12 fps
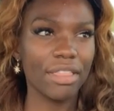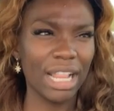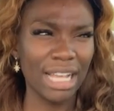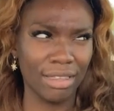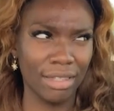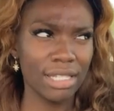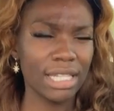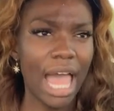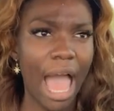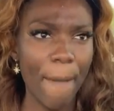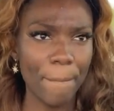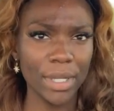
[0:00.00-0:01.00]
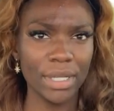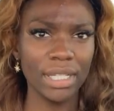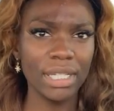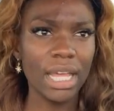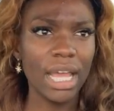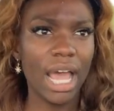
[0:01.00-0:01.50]
like this
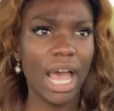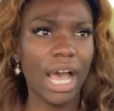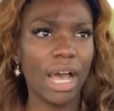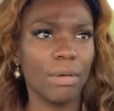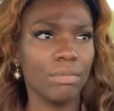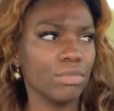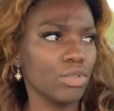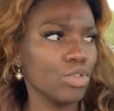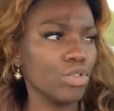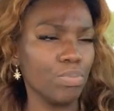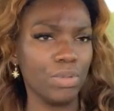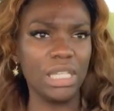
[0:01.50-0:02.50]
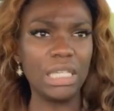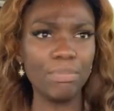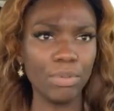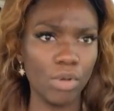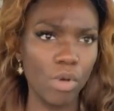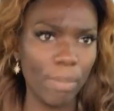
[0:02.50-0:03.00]
happen um, to
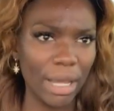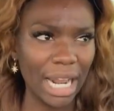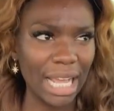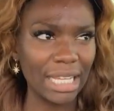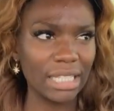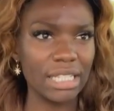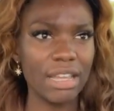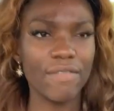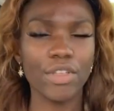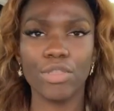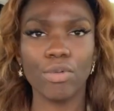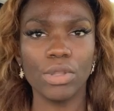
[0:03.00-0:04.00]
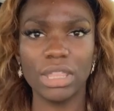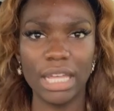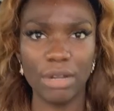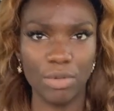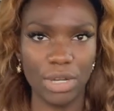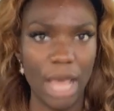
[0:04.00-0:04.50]
people, but I never thought
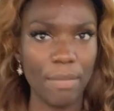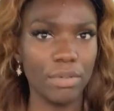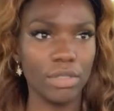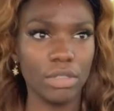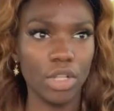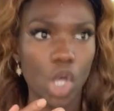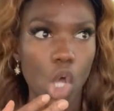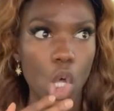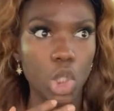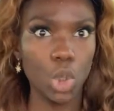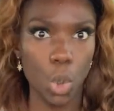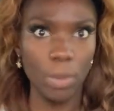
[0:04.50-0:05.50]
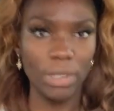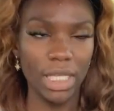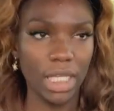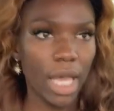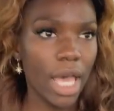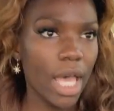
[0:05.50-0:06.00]
that it would happen to me.